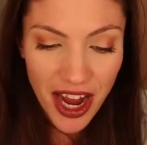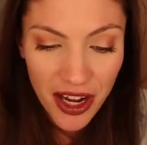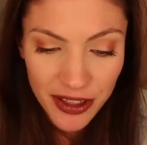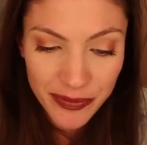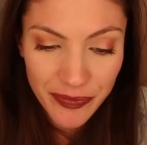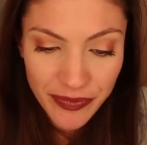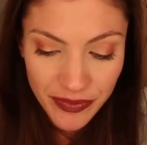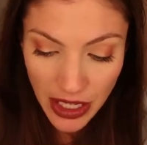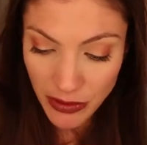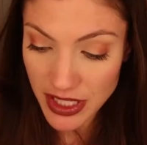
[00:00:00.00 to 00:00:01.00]

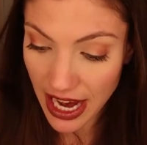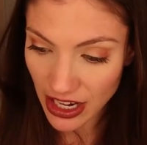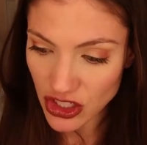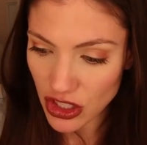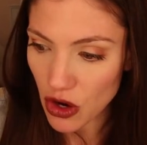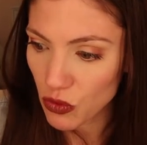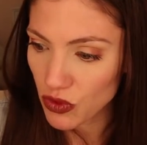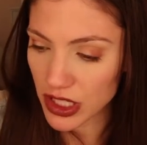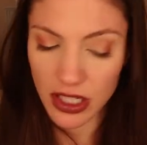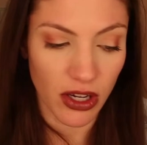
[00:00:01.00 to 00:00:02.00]
That was actually a
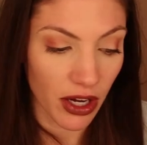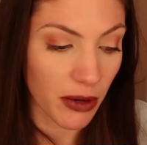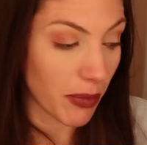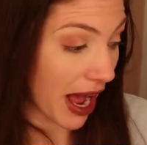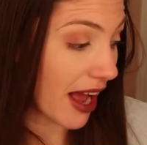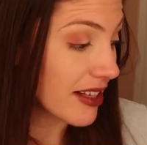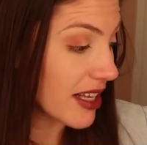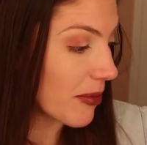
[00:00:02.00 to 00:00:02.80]
really good box.